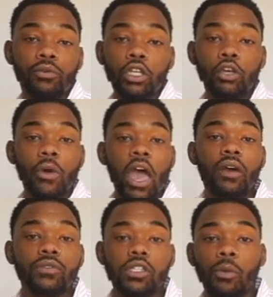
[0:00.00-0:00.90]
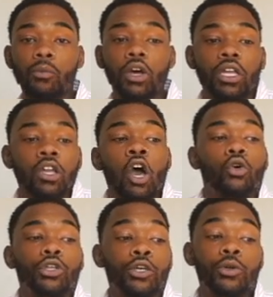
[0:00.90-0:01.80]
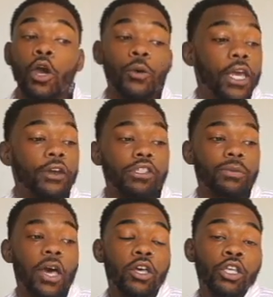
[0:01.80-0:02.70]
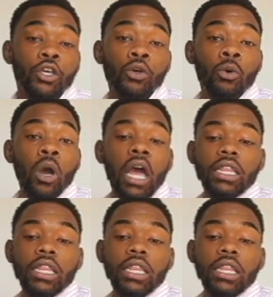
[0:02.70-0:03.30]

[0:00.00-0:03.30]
when you have someone who you know cares about you,